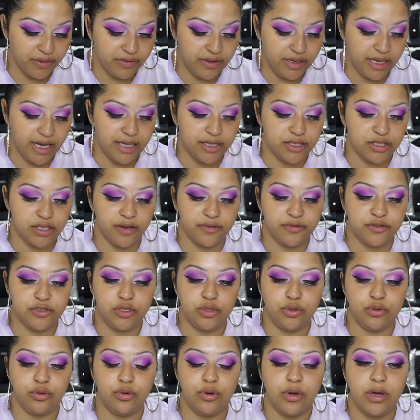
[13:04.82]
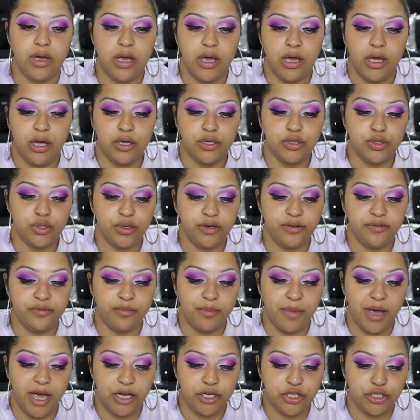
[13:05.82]
of the ends off to sort of
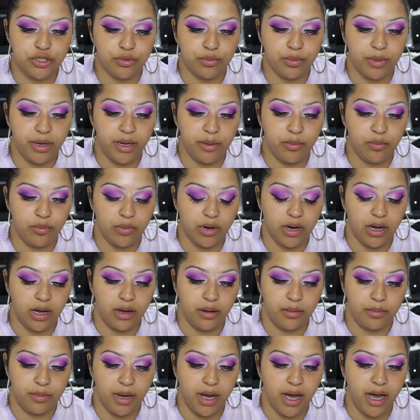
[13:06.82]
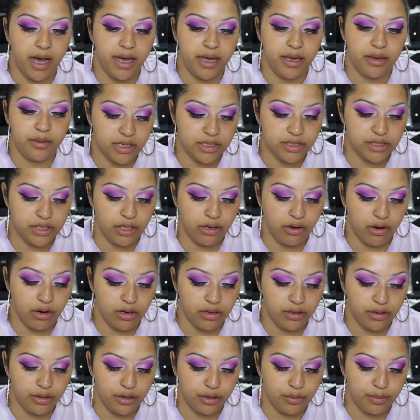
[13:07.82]
match my eye because they are
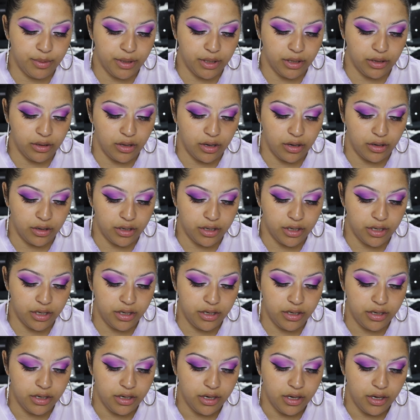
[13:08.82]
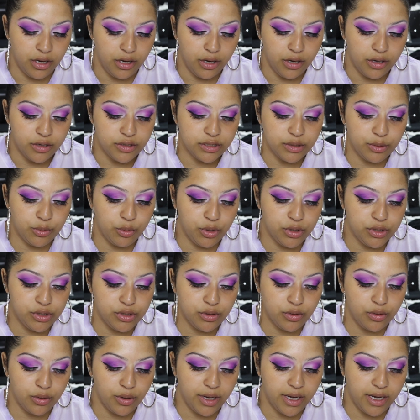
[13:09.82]
a little bit longer. So I'm going to
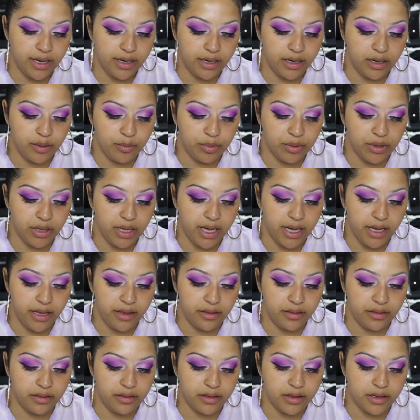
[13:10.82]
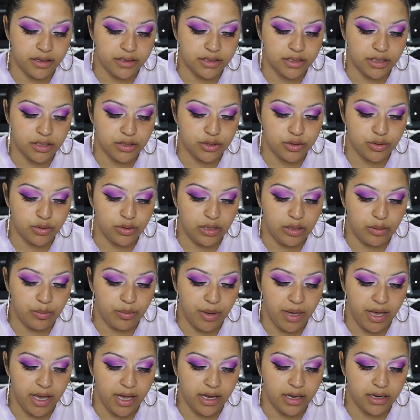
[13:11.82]
go ahead and apply this to the
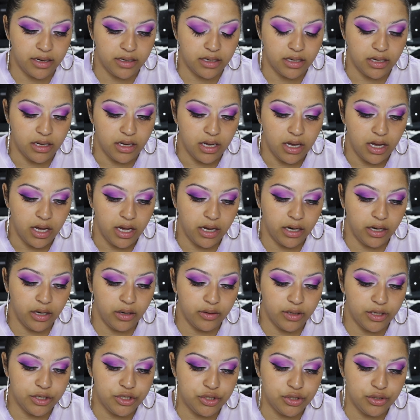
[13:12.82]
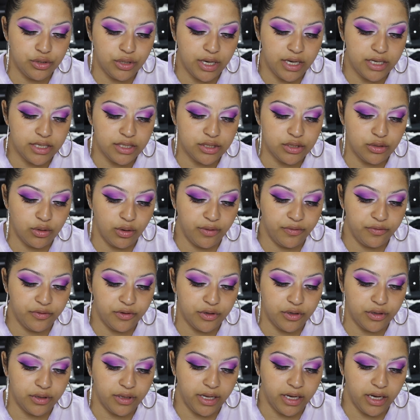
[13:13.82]
band, and I'll let you guys know if
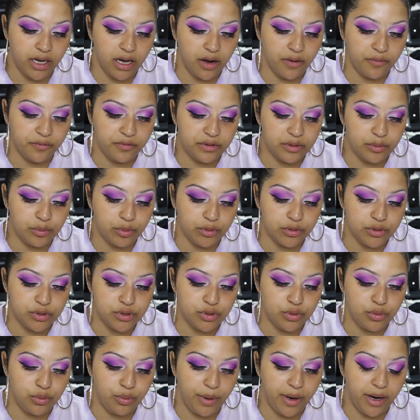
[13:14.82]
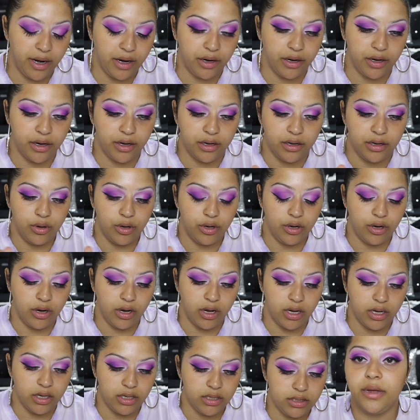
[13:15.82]
they're like comfortable to wear or
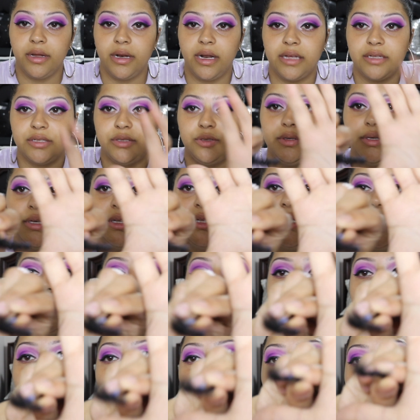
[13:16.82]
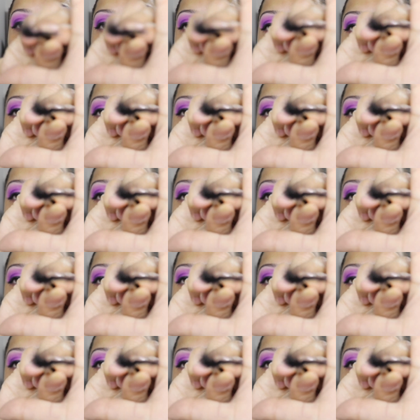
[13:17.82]
not. And as you can see, they're like